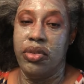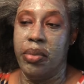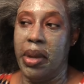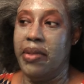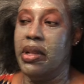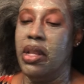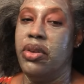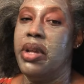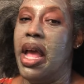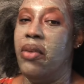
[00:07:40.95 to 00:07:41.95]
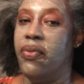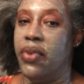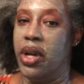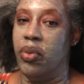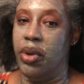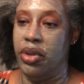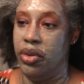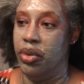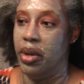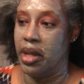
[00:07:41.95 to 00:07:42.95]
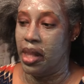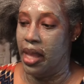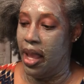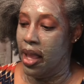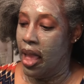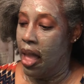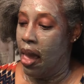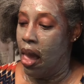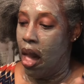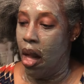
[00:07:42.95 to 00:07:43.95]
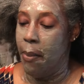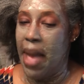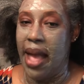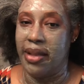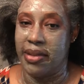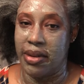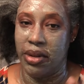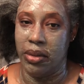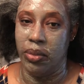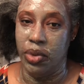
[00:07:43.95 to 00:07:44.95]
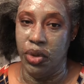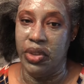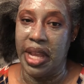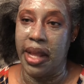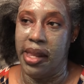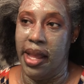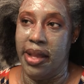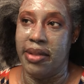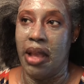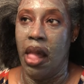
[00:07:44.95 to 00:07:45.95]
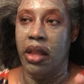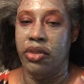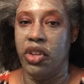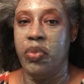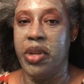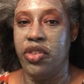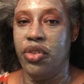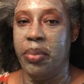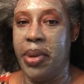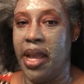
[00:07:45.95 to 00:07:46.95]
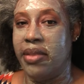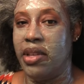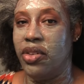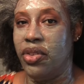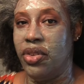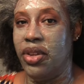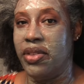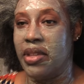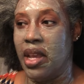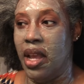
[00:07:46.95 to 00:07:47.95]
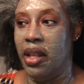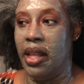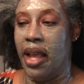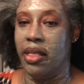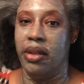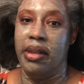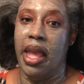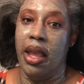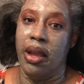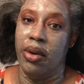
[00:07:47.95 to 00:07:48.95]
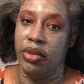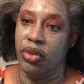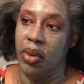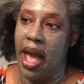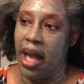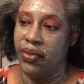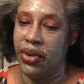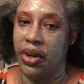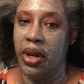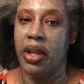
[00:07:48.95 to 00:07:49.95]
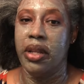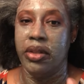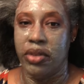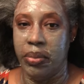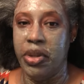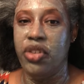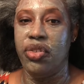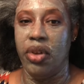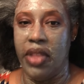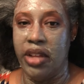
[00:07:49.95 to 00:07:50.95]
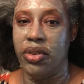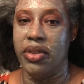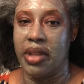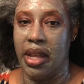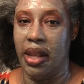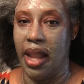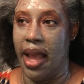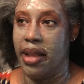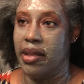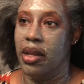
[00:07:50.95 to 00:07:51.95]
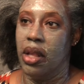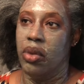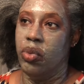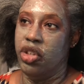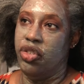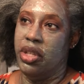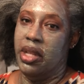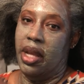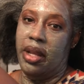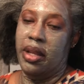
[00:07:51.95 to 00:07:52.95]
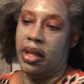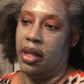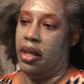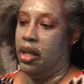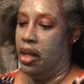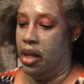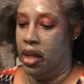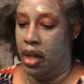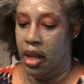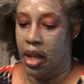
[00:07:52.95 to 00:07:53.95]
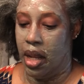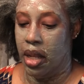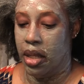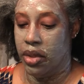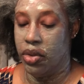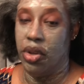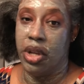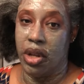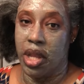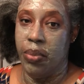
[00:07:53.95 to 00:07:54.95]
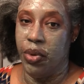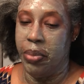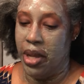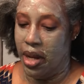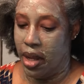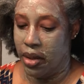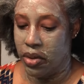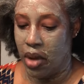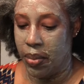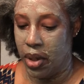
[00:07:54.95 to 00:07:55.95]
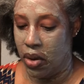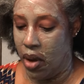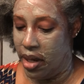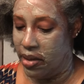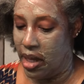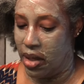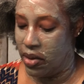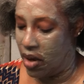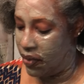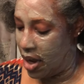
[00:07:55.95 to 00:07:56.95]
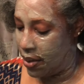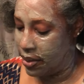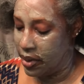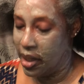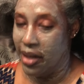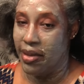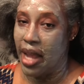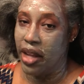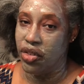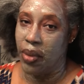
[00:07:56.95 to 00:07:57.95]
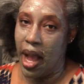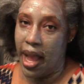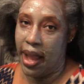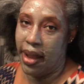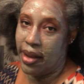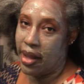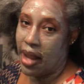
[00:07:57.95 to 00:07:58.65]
So basically, you can have fun when you do a clay mask using clays. Just be sure, pay attention to your skin like the day or two after, to be sure that your skin liked what you did, so you could keep repeating it. So I'm gonna go ahead and take this off now. It's not dry.